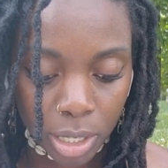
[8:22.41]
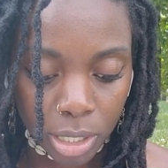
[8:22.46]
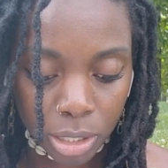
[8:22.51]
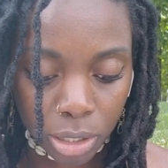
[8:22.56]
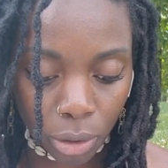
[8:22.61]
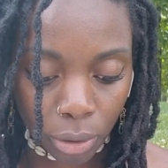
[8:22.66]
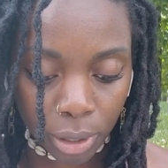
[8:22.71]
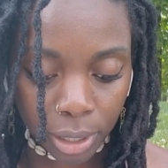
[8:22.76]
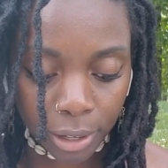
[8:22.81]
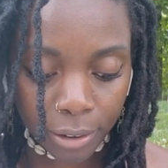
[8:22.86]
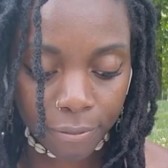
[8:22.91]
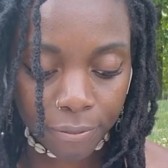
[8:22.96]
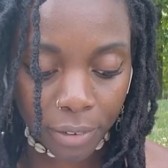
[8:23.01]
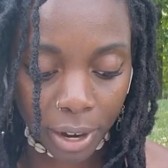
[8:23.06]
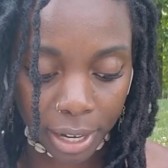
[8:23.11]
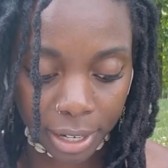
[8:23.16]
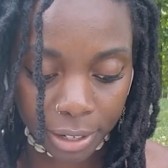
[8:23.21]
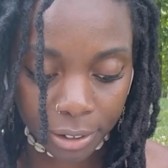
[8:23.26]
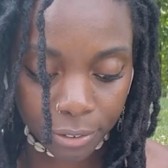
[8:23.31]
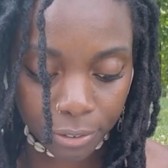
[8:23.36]
So he
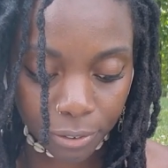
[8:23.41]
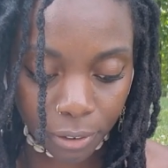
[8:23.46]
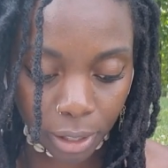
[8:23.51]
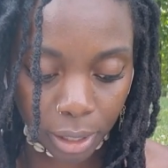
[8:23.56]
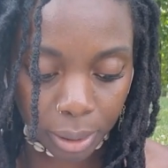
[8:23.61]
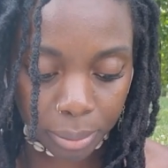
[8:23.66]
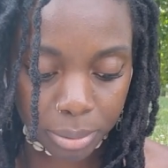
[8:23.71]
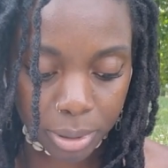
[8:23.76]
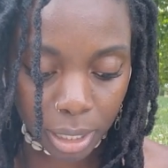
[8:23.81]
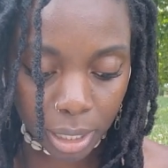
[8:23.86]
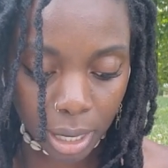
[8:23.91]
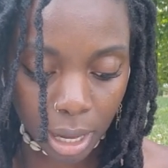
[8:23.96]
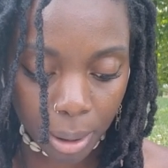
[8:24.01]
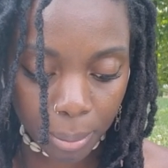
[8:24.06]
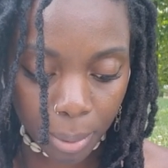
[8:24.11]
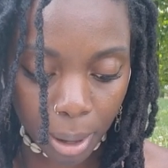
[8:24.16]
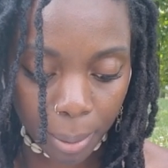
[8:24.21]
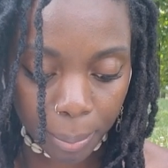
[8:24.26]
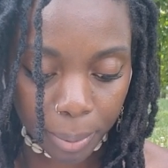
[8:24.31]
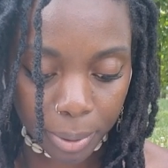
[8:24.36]
invited Philip to
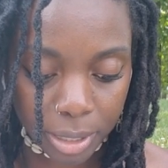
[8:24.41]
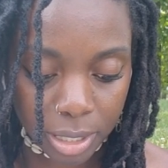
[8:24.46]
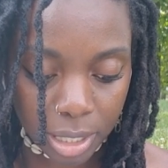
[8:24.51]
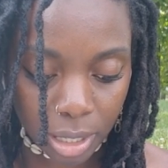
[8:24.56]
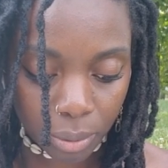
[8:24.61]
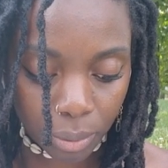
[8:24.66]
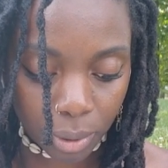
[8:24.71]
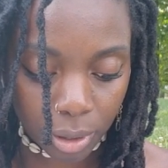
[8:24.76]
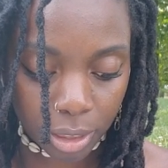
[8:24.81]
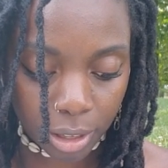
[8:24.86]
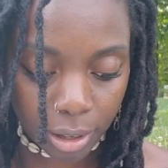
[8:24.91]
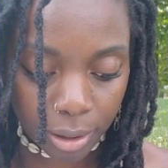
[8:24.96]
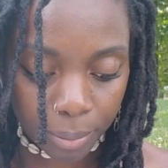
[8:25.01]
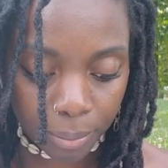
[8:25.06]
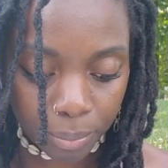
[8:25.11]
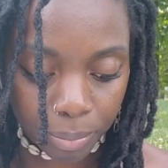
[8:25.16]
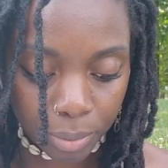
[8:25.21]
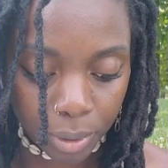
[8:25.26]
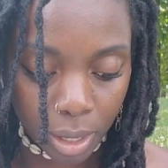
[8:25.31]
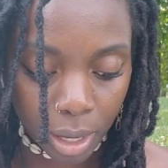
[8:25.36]
come up and sit with him.